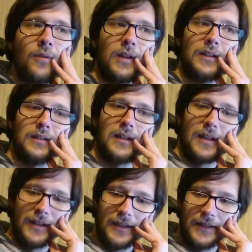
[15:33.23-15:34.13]
Well,
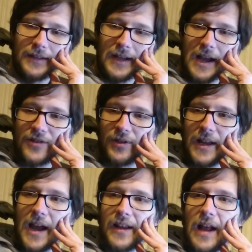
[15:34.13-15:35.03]
uh,
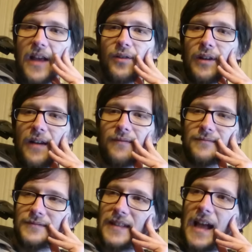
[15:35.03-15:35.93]
actually, I, I don't have
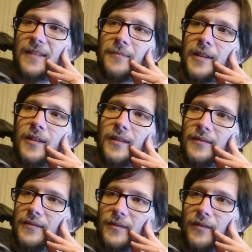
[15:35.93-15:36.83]
that big
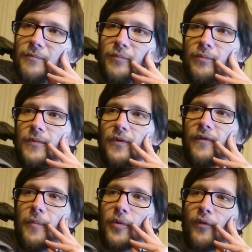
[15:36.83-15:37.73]
of,
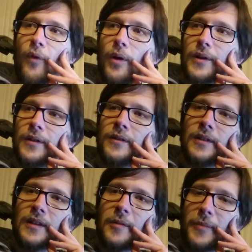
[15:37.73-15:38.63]
of a portfolio,
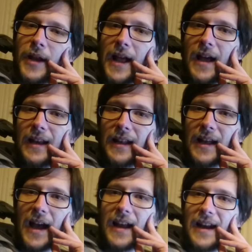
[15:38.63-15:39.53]
but I,
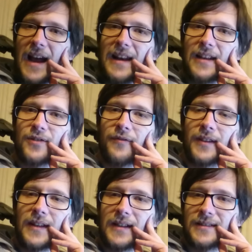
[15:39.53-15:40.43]
I, I like to
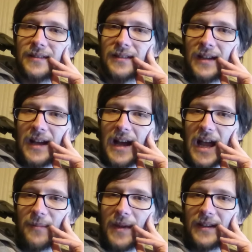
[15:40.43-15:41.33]
think that
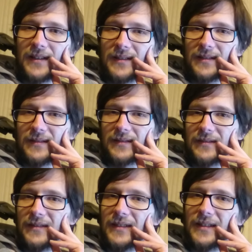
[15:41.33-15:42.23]
I make
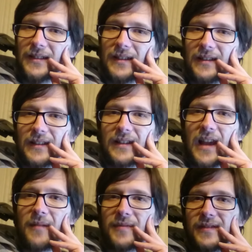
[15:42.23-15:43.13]
uh,
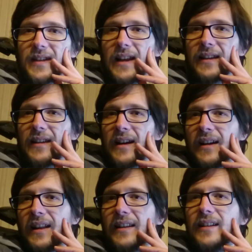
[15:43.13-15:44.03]
games like
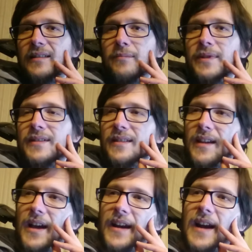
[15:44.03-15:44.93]
are a little bit
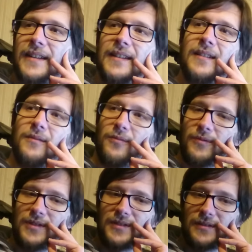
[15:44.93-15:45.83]
anarchic,
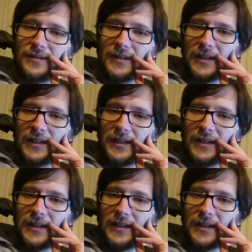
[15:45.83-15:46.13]
which